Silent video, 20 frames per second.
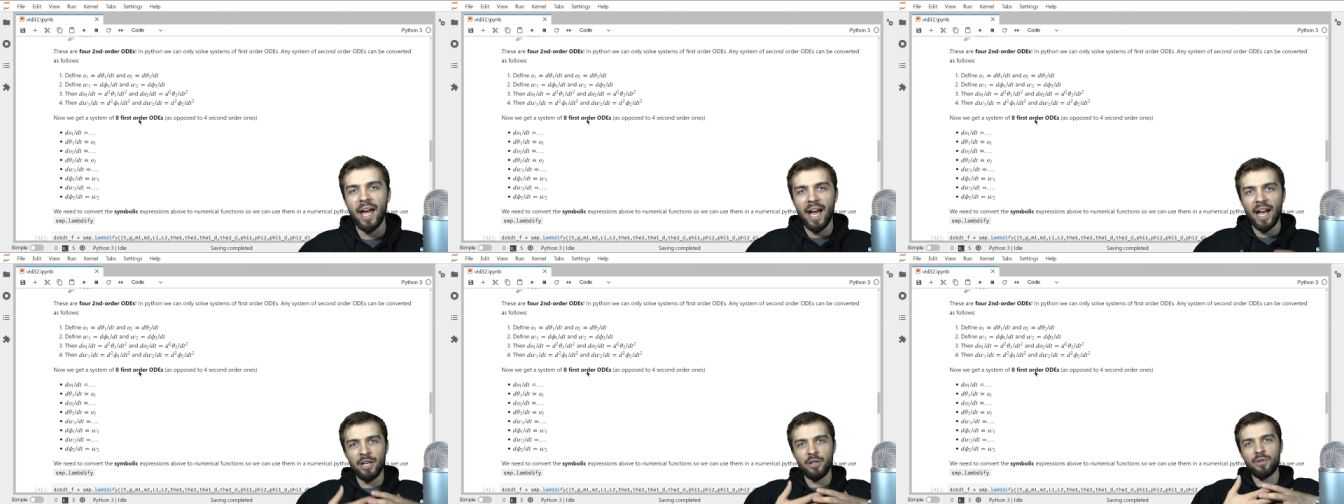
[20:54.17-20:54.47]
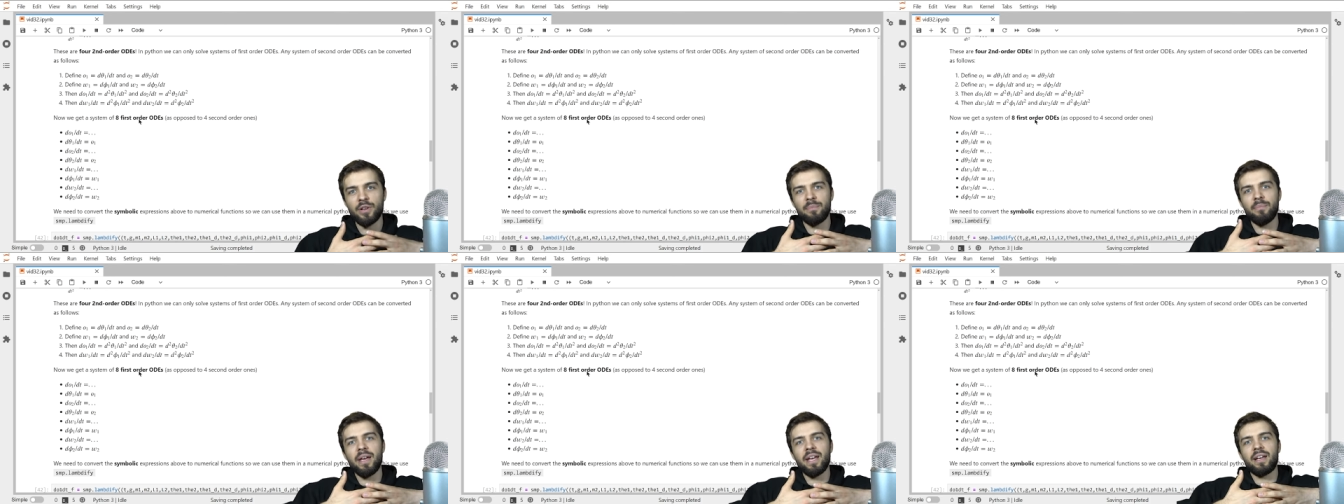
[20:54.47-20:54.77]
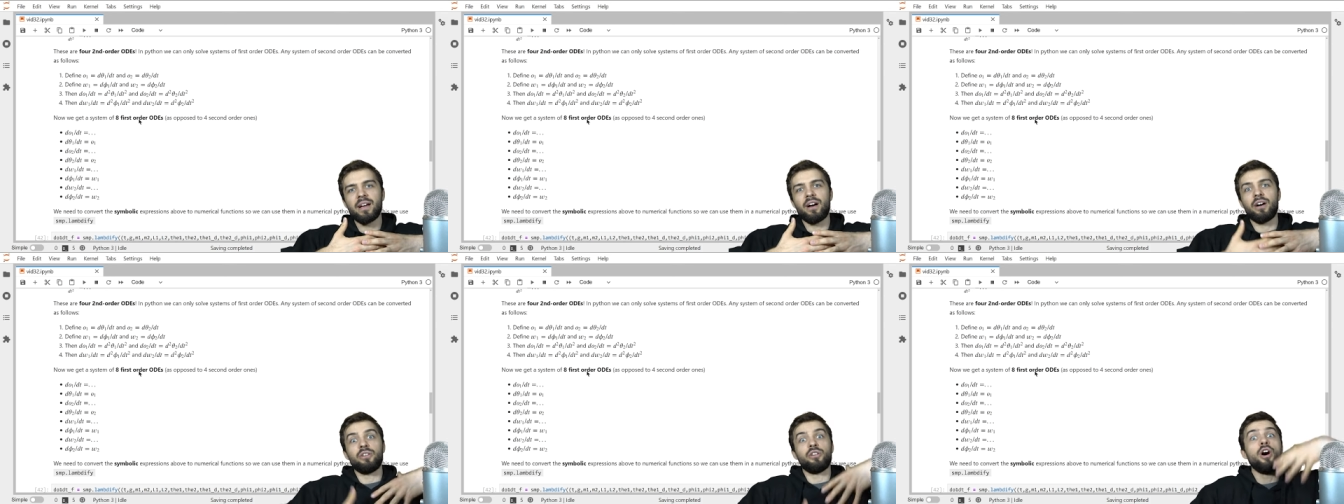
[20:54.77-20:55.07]
And you can
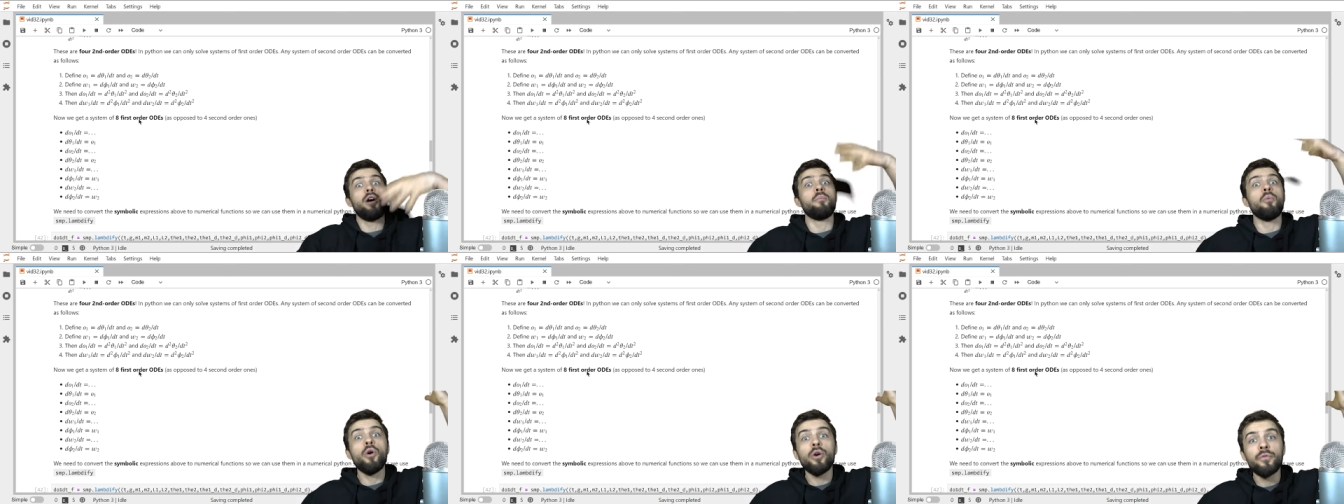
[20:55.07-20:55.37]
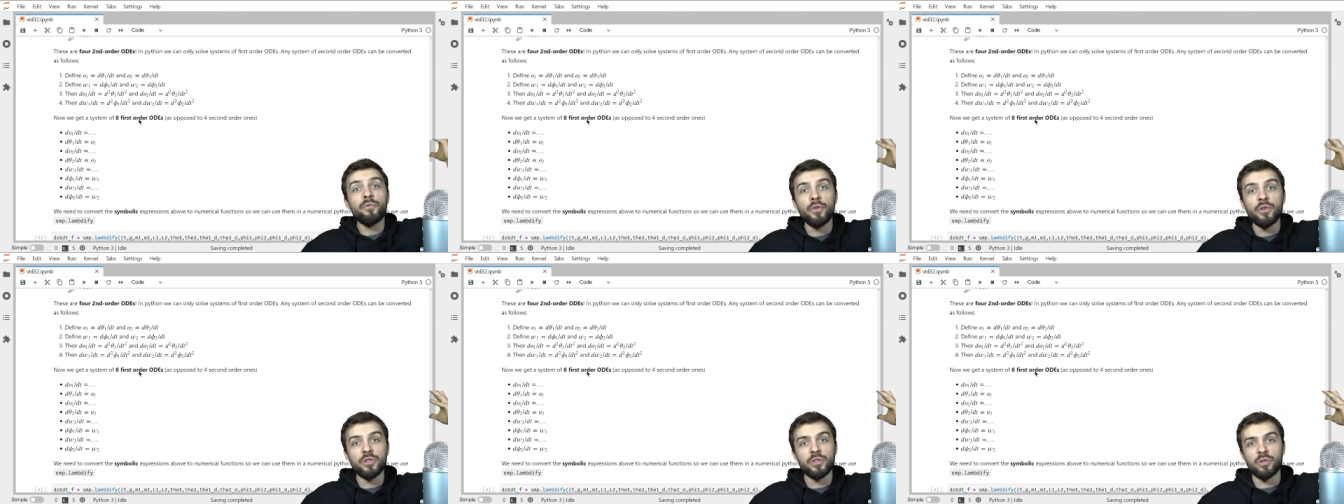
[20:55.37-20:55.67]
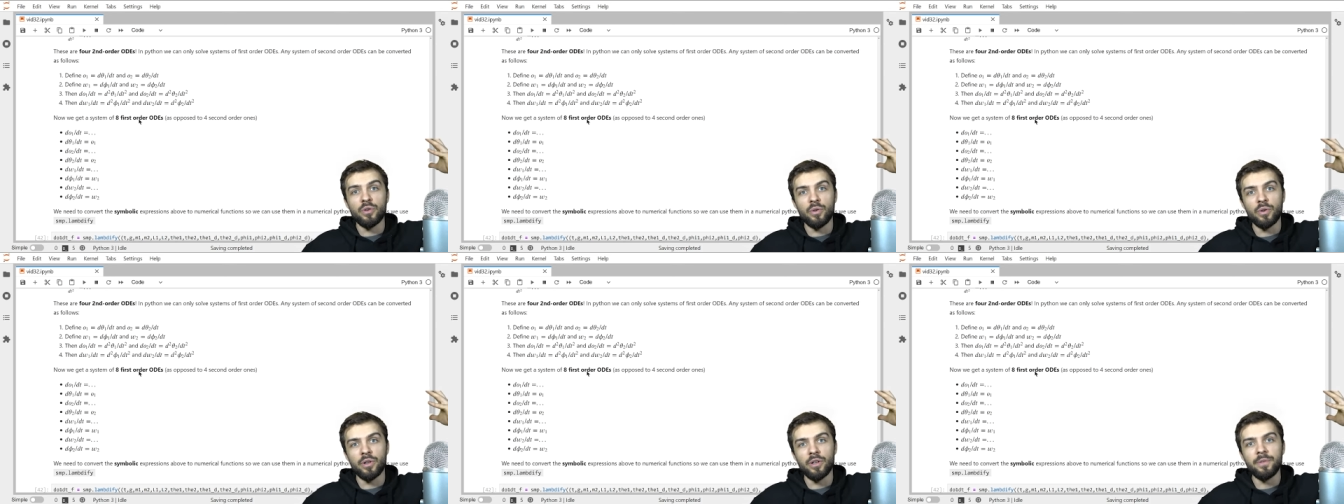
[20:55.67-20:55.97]
make a lot more
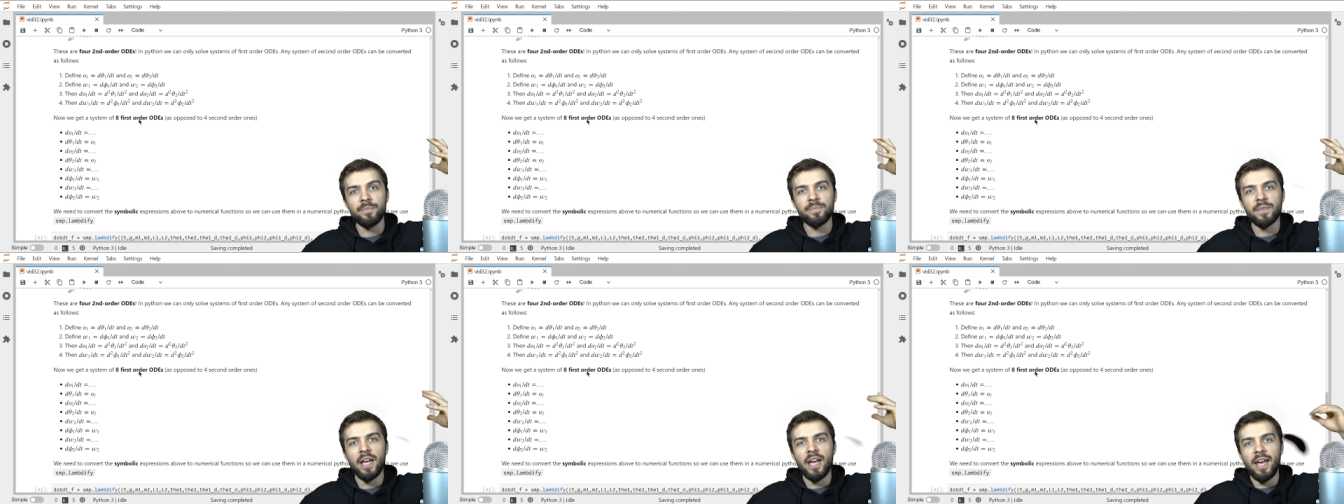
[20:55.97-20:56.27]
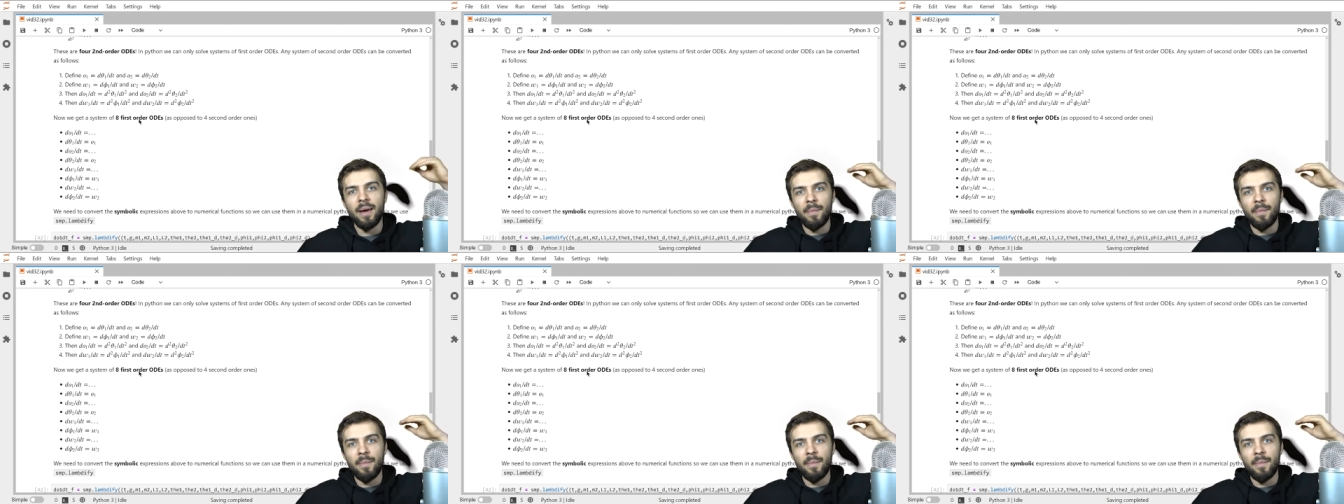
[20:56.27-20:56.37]
first order.